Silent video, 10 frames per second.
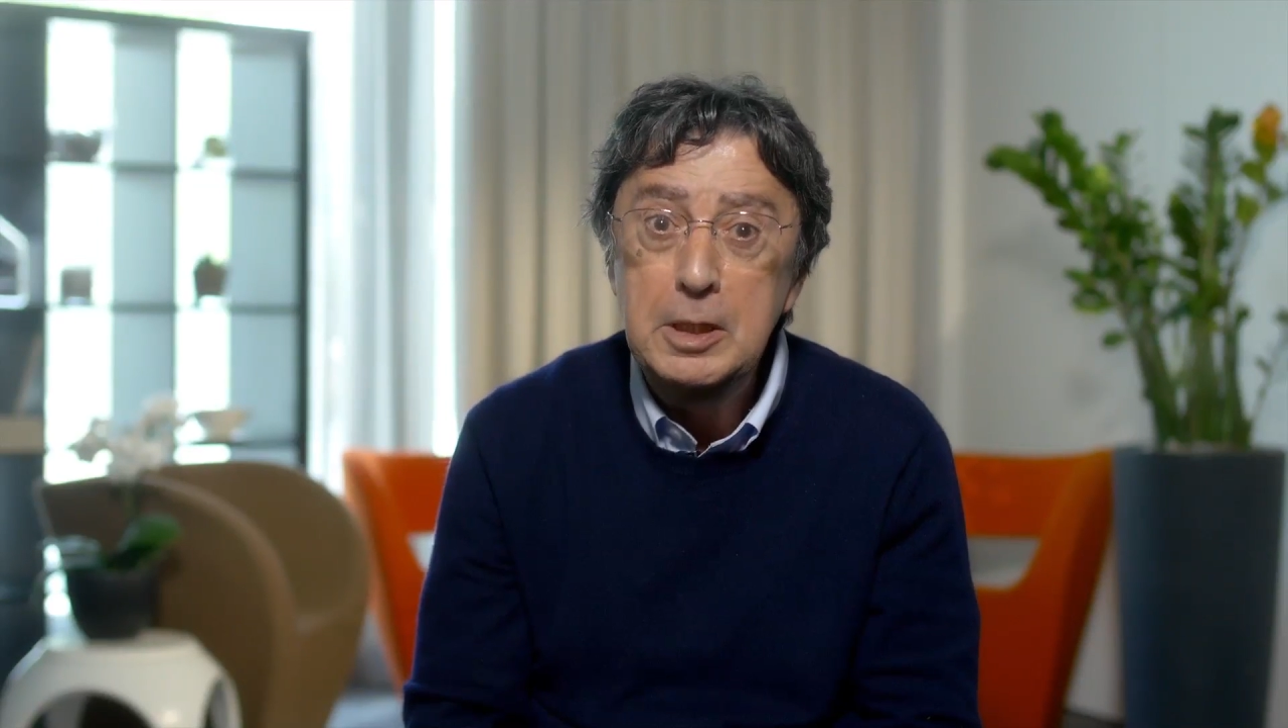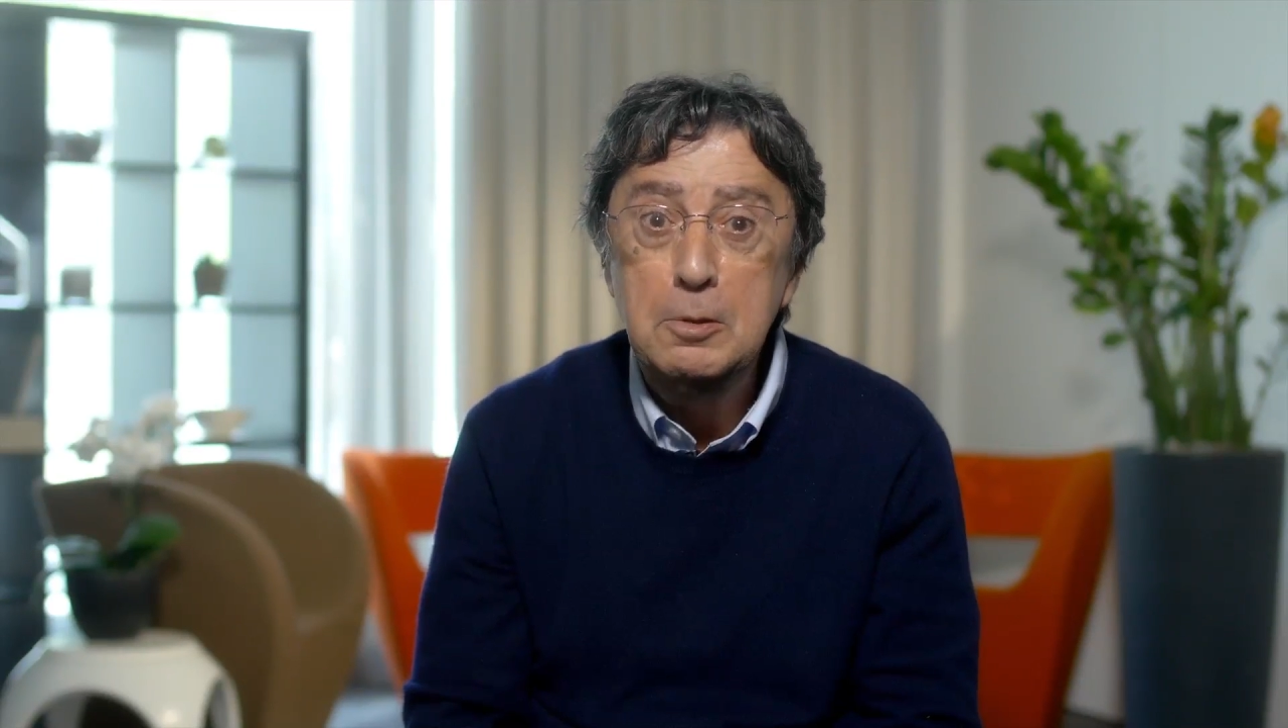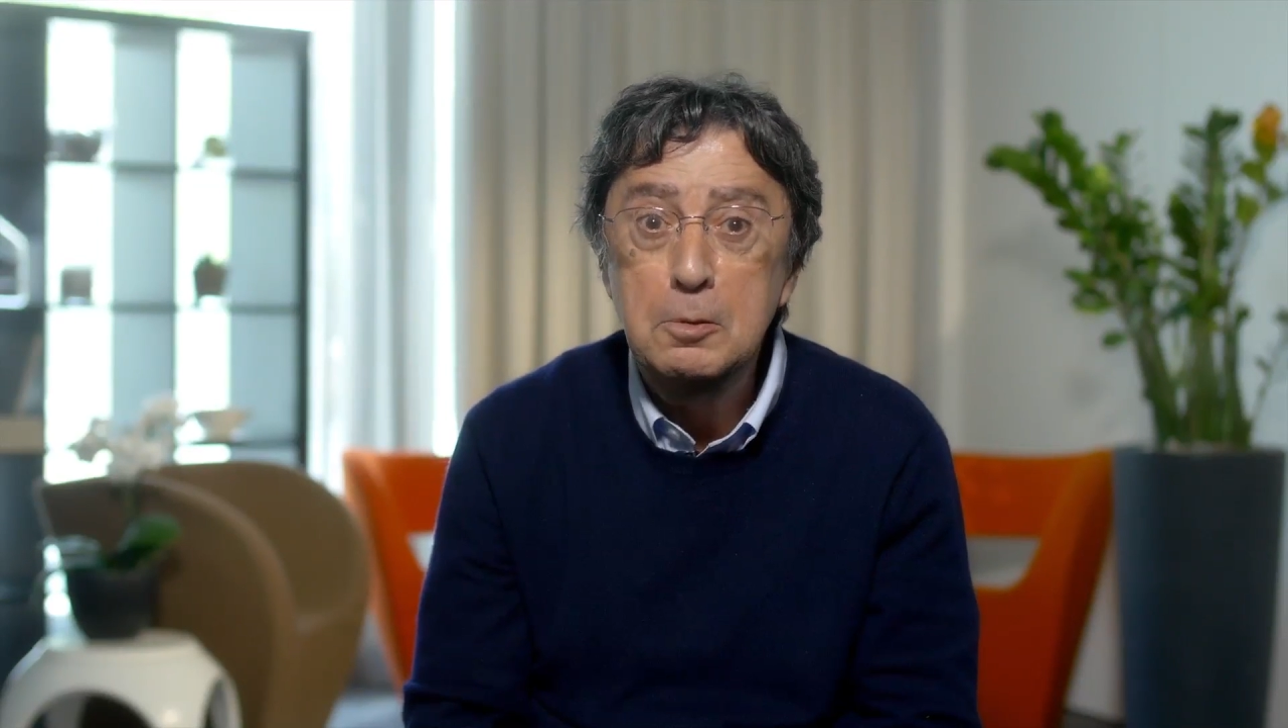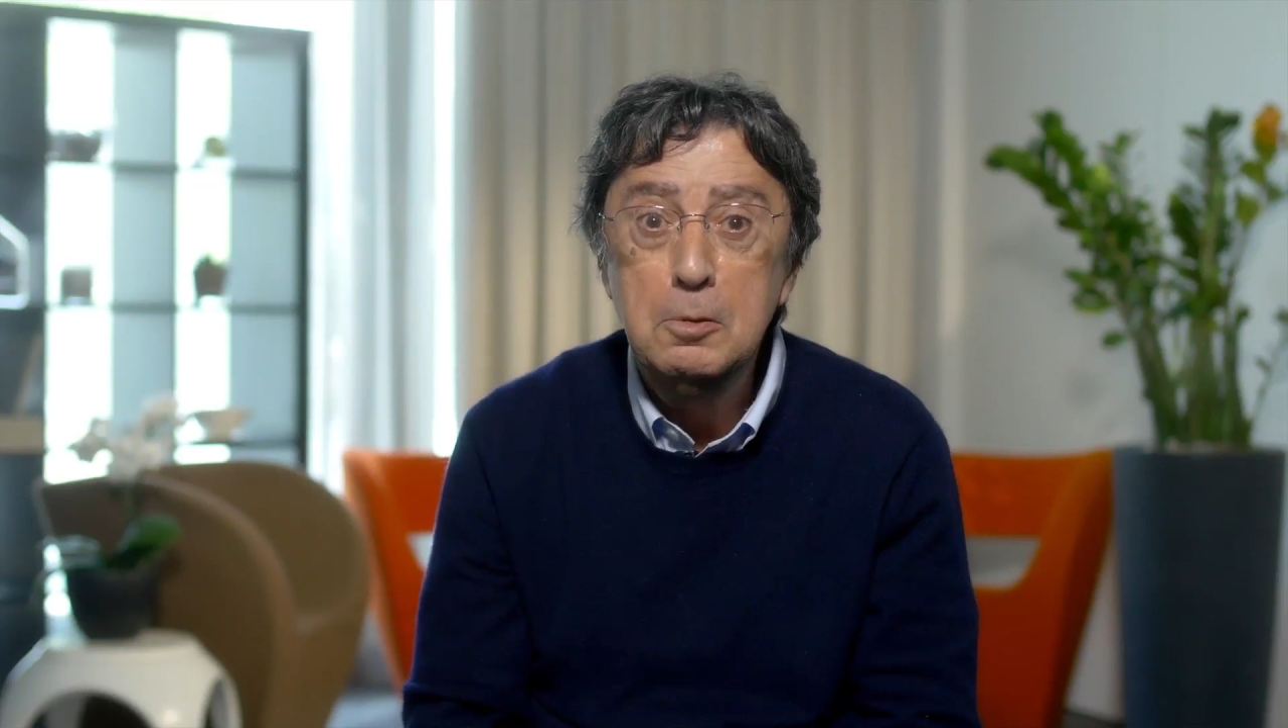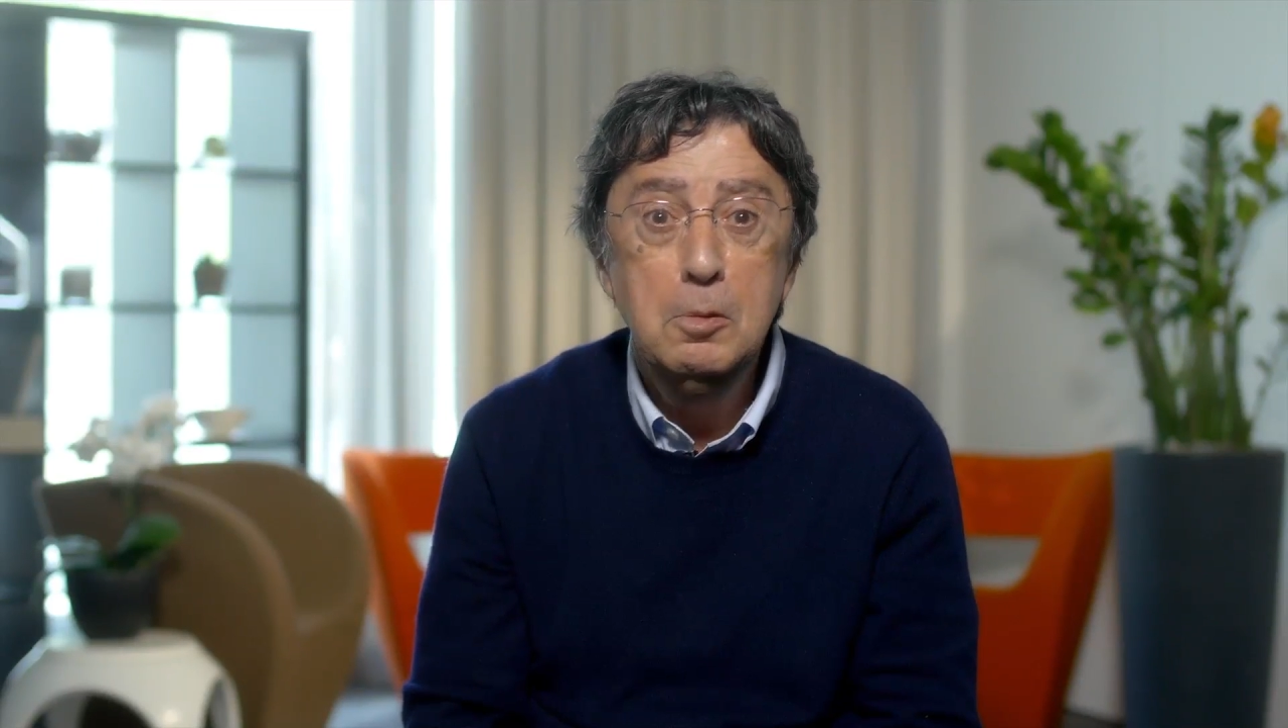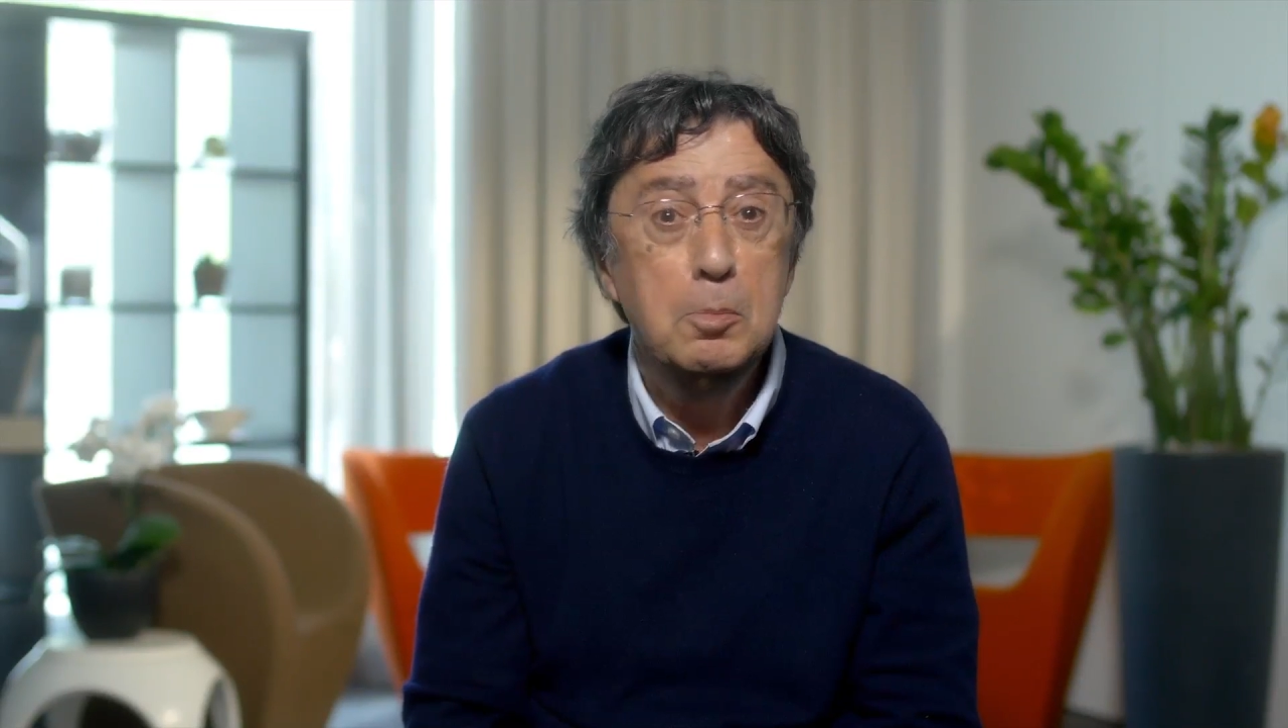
into